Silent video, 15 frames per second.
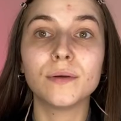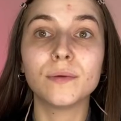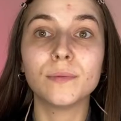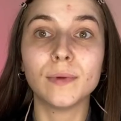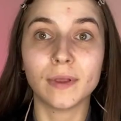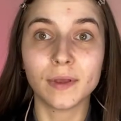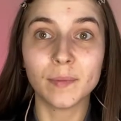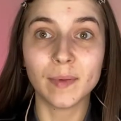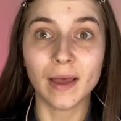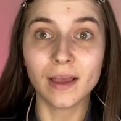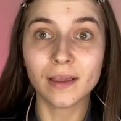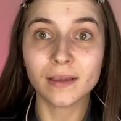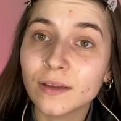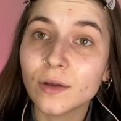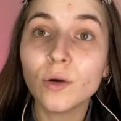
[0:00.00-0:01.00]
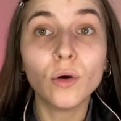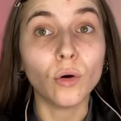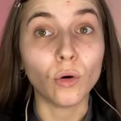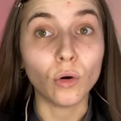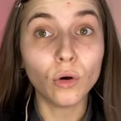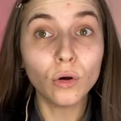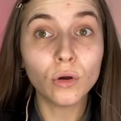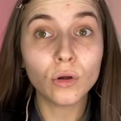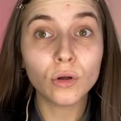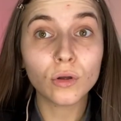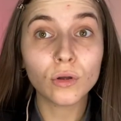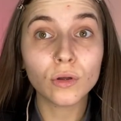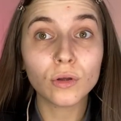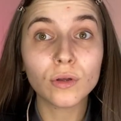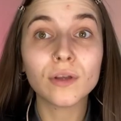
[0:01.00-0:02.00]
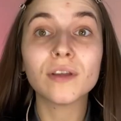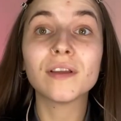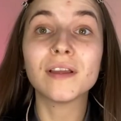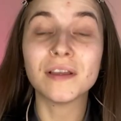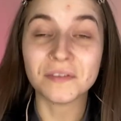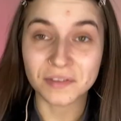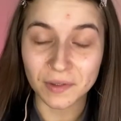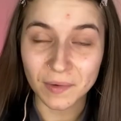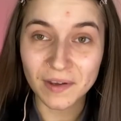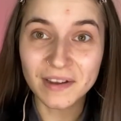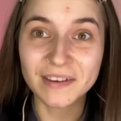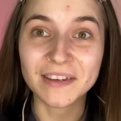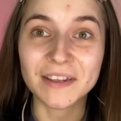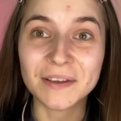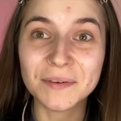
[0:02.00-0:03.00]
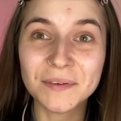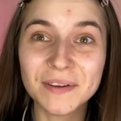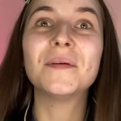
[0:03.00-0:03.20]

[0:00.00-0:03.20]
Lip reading: Welcome back. Or, if you are new,